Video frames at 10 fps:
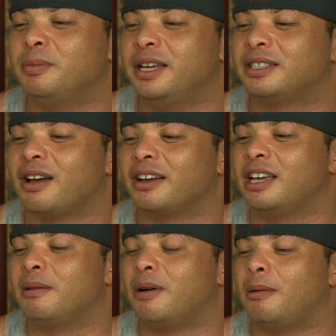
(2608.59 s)
me
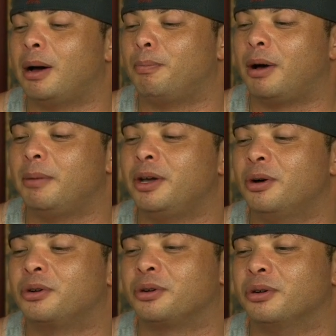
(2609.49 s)
talking about Bobby
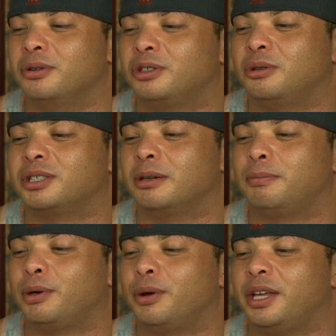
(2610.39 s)
Ho Cruz, who is an
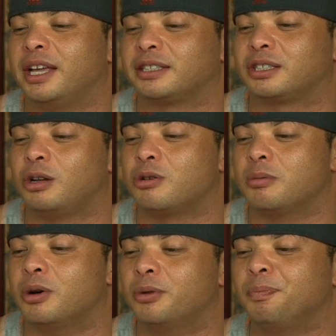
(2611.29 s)
employee at
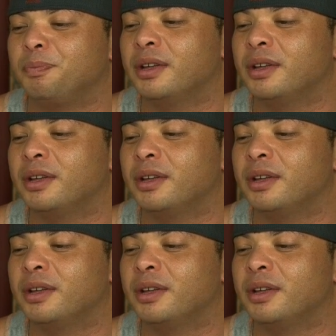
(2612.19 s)
Slocum.